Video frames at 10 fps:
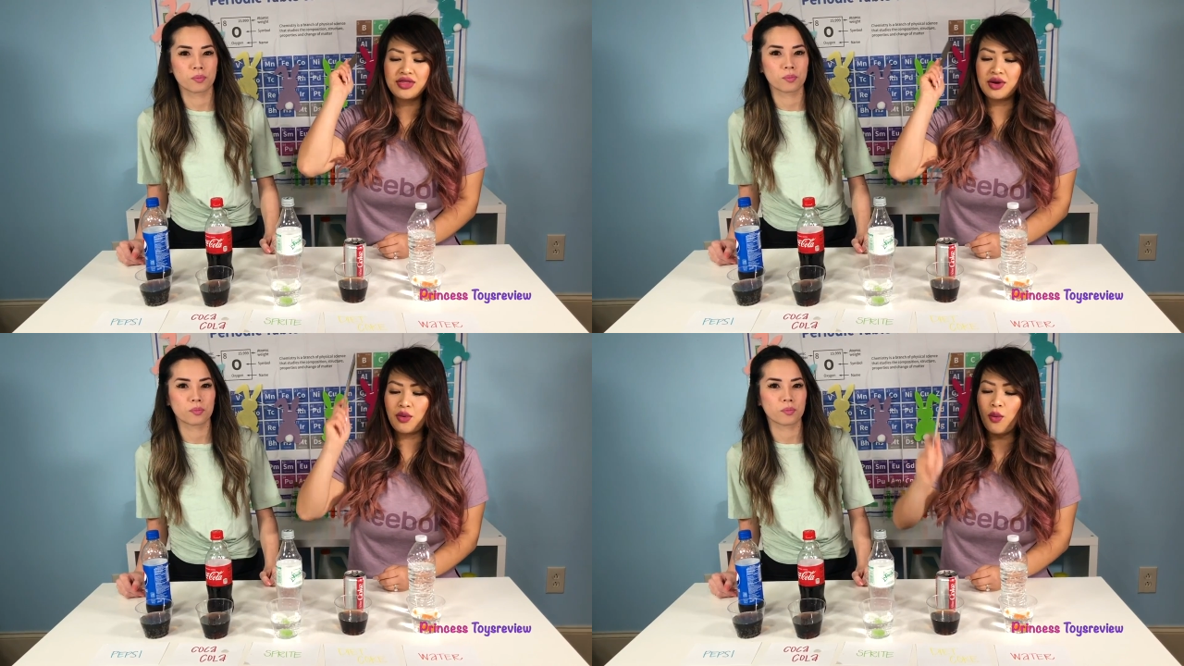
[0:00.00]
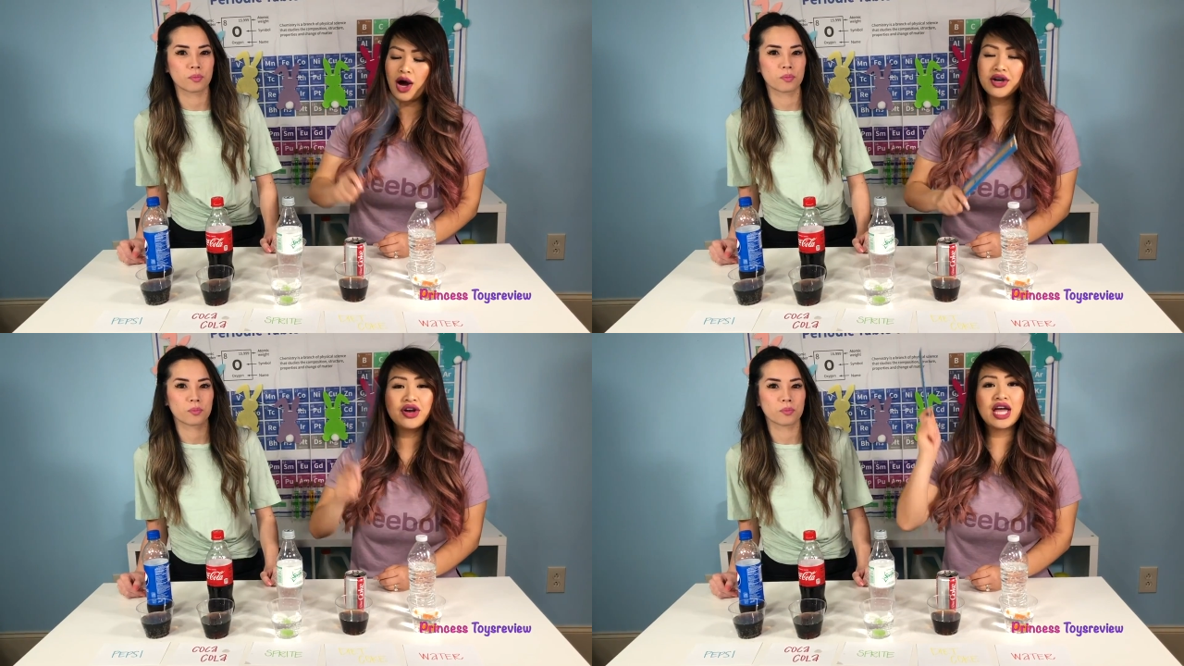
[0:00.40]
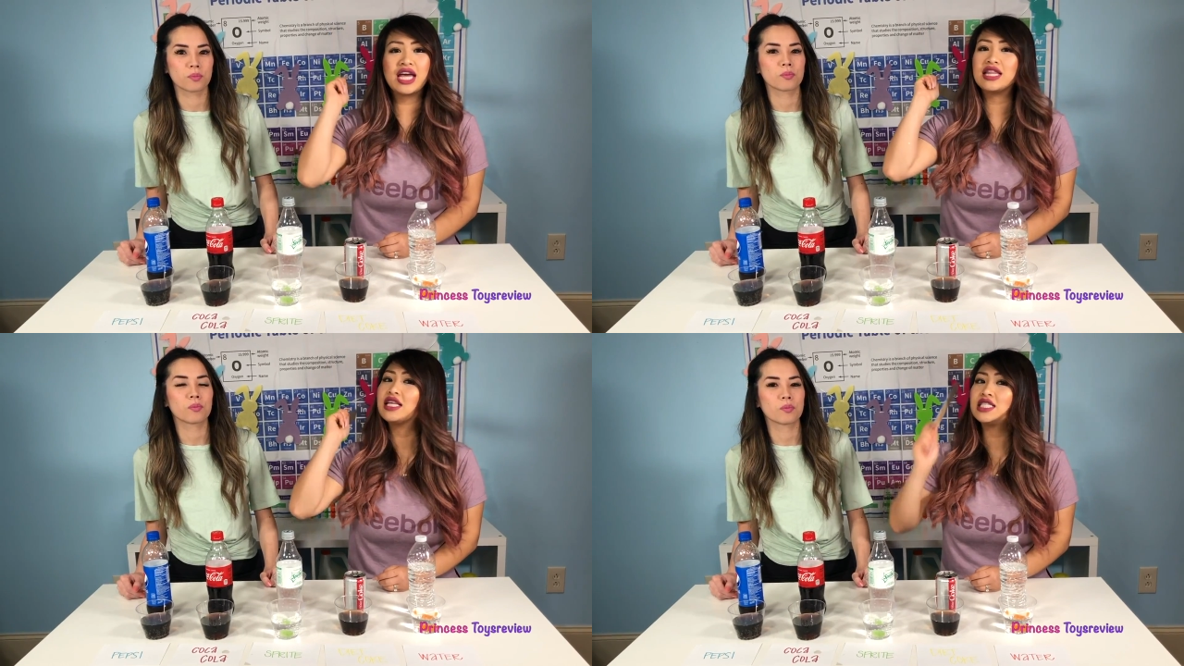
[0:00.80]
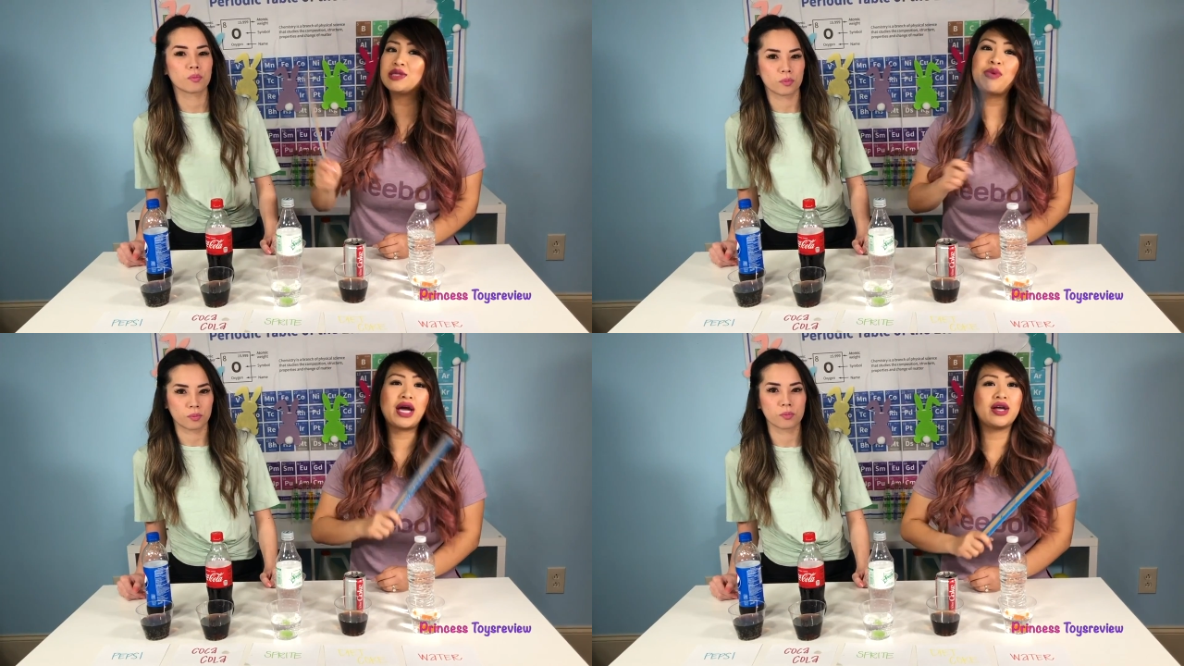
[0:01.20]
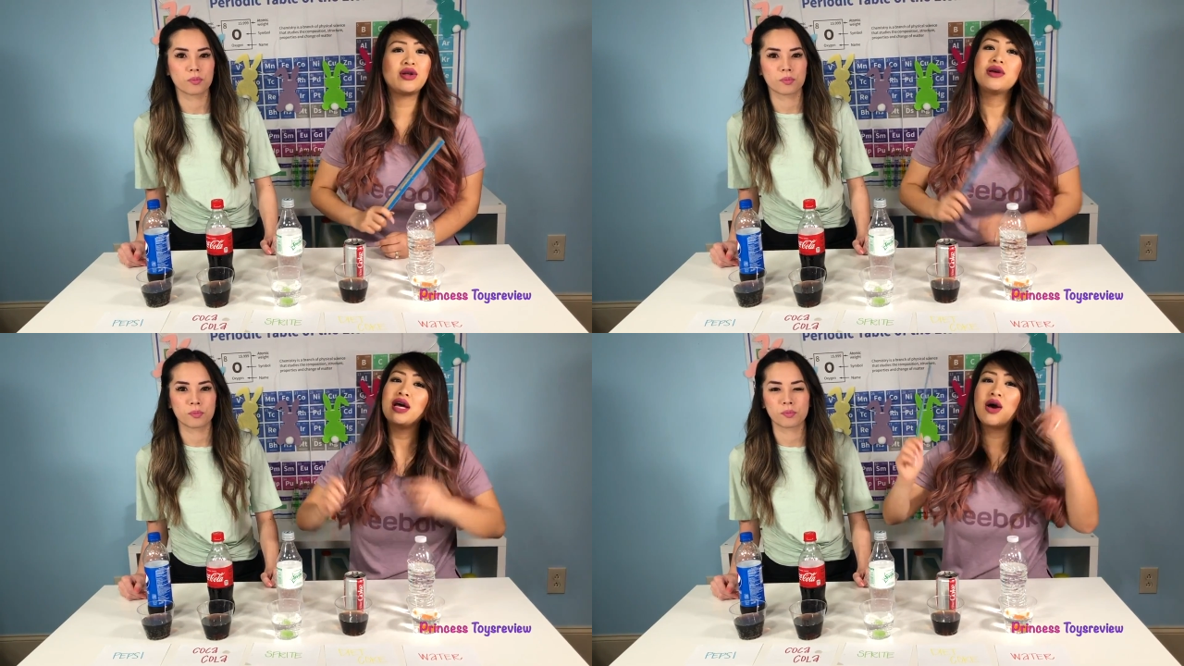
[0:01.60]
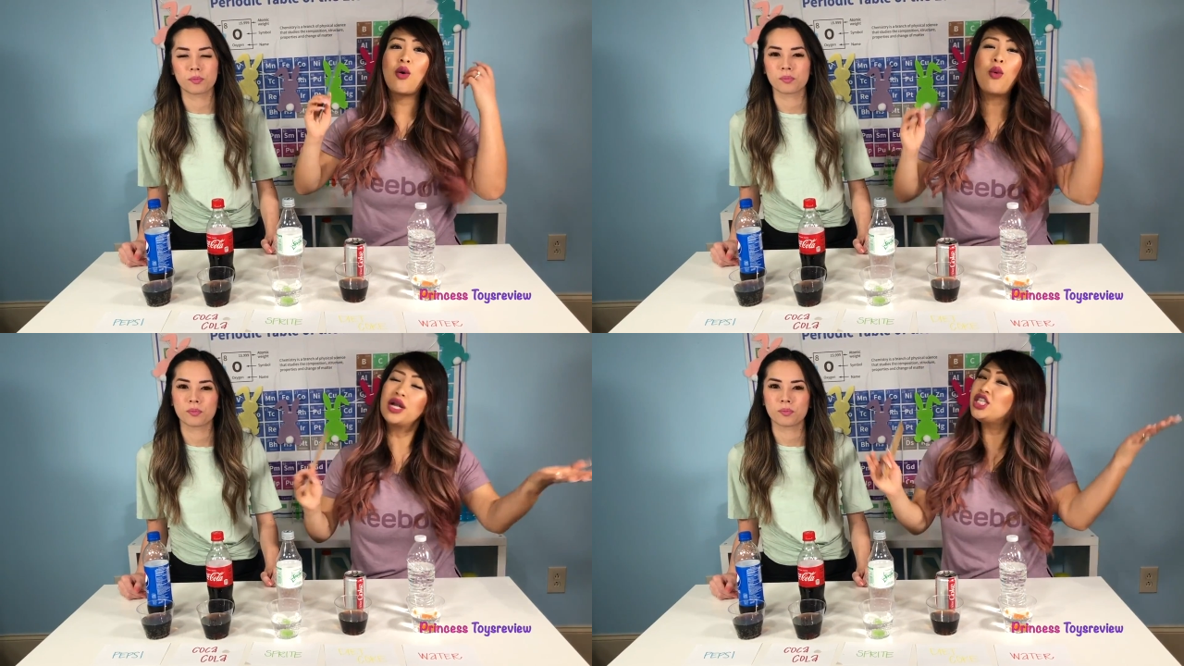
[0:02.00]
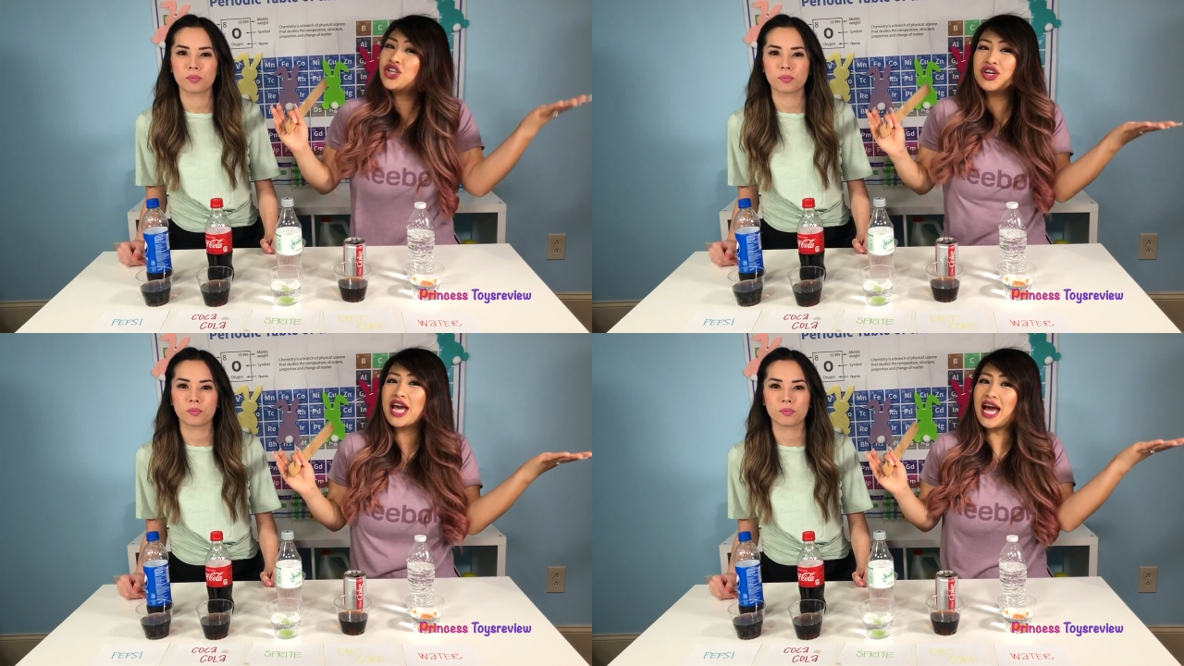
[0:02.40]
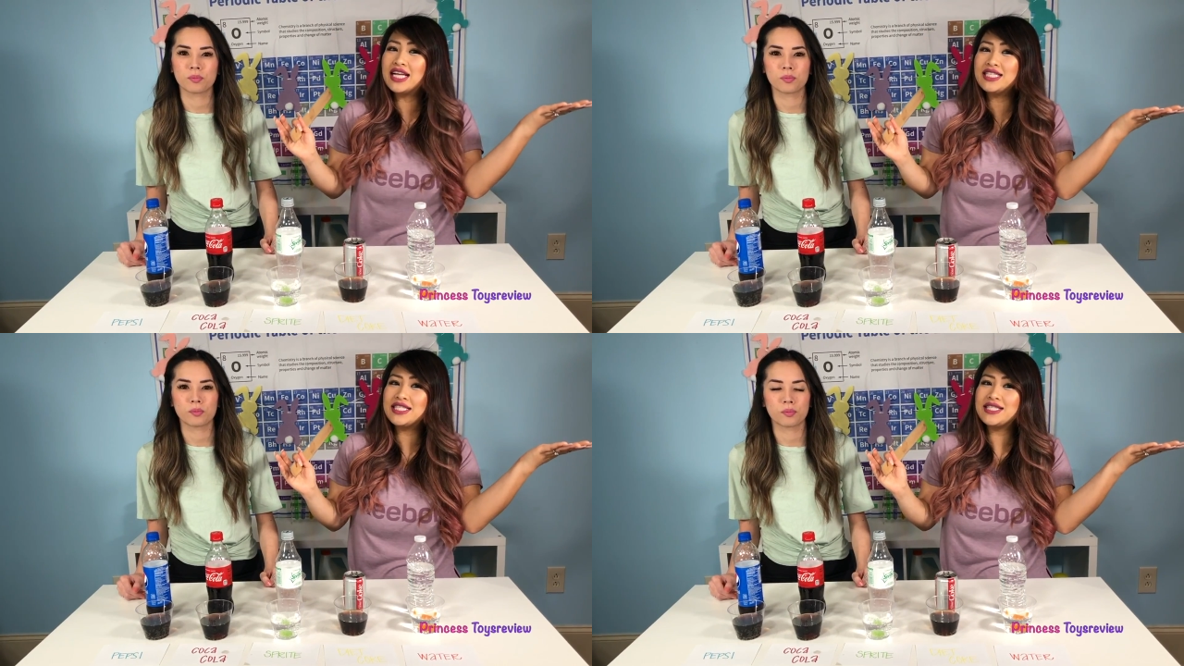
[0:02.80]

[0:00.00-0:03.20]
Speaker 1: The water and the Sprite. What is your guess?